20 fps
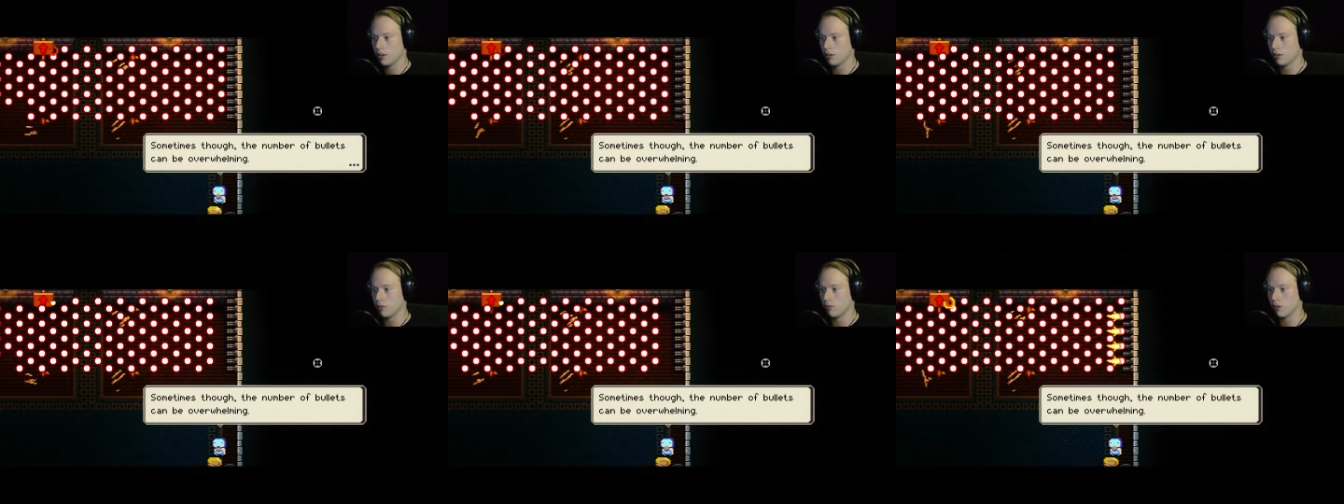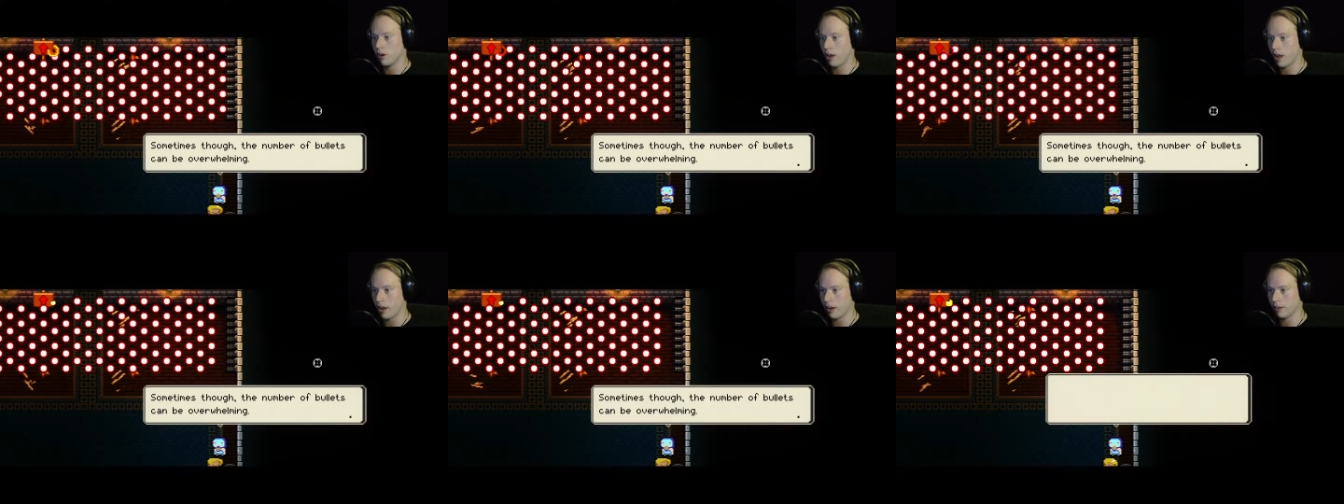You're
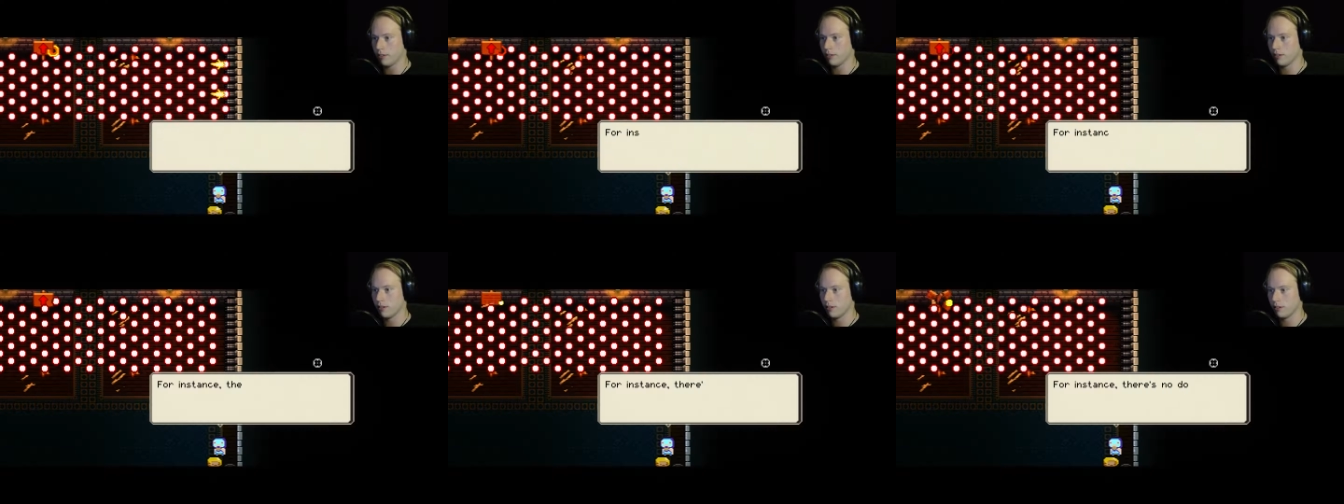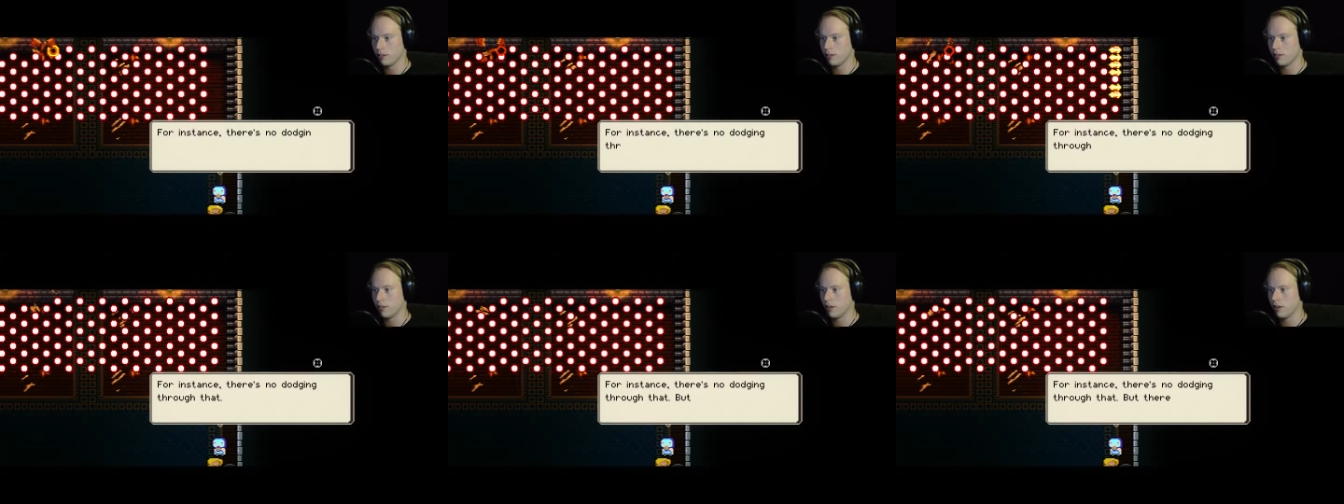right.
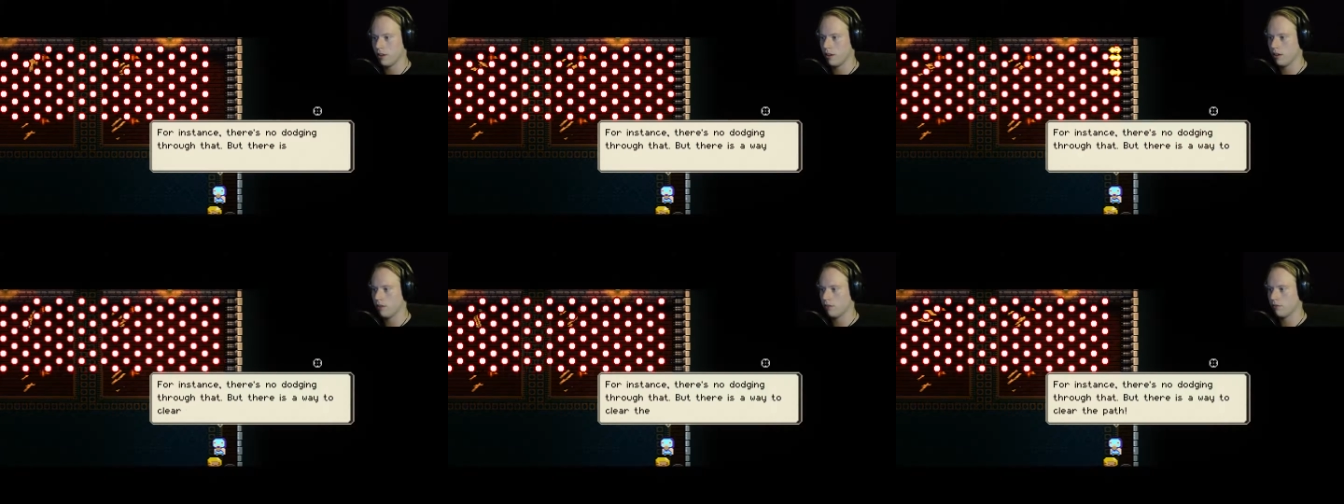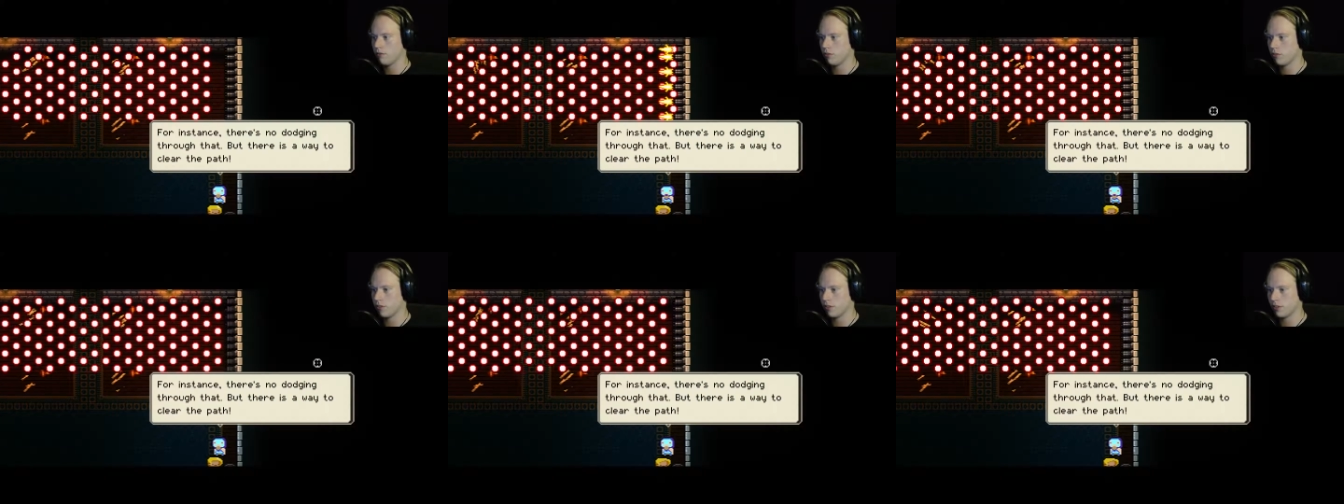
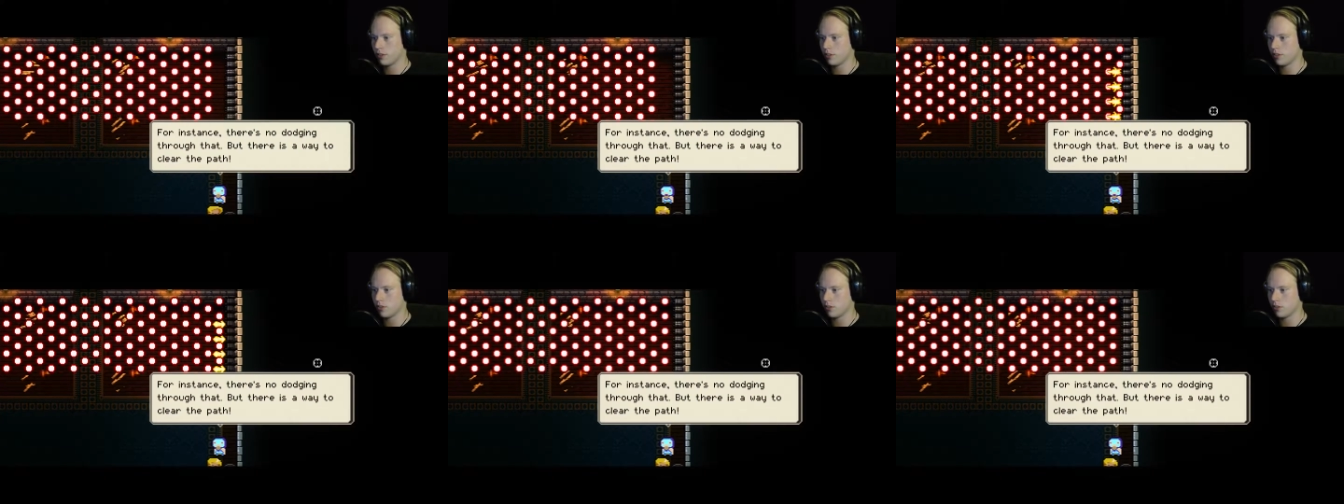For instance,